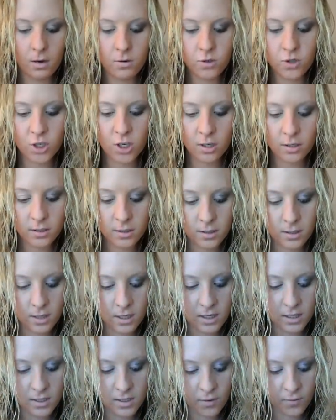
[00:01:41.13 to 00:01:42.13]
just
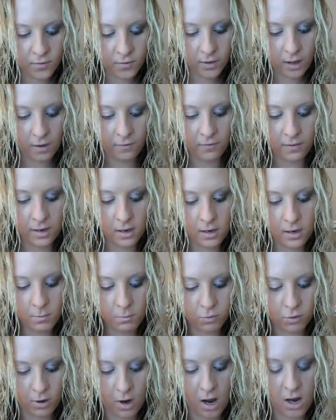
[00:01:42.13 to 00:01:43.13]
this fluffy
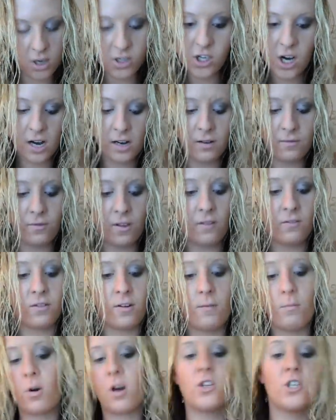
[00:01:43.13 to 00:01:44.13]
brush, any
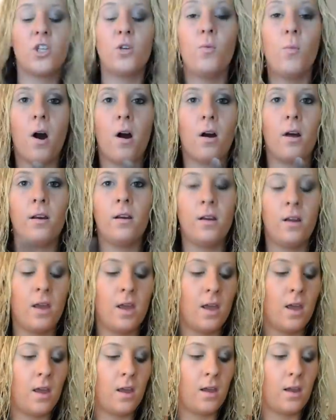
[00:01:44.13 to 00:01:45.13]
fluffy brush you want.
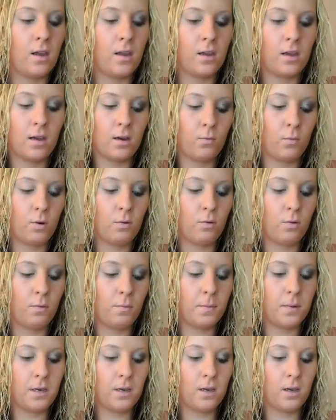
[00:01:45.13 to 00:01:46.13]
And we will
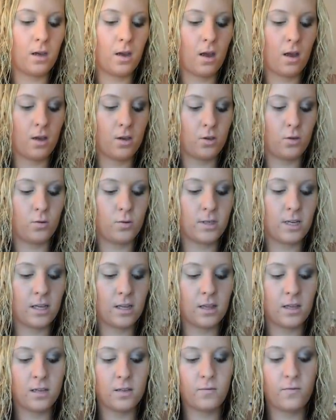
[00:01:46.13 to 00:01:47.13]
be
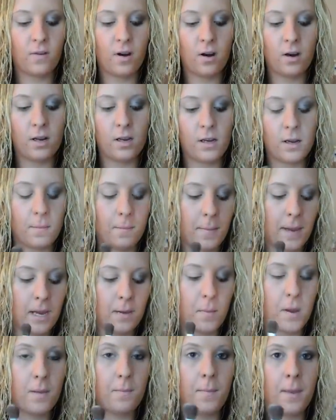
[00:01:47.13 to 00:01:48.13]
using this very
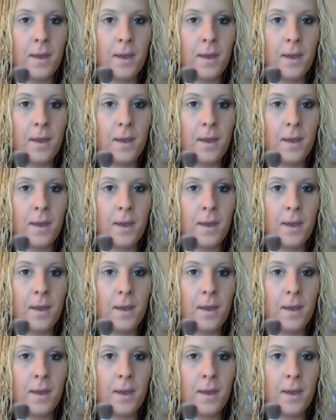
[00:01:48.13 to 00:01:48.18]
baby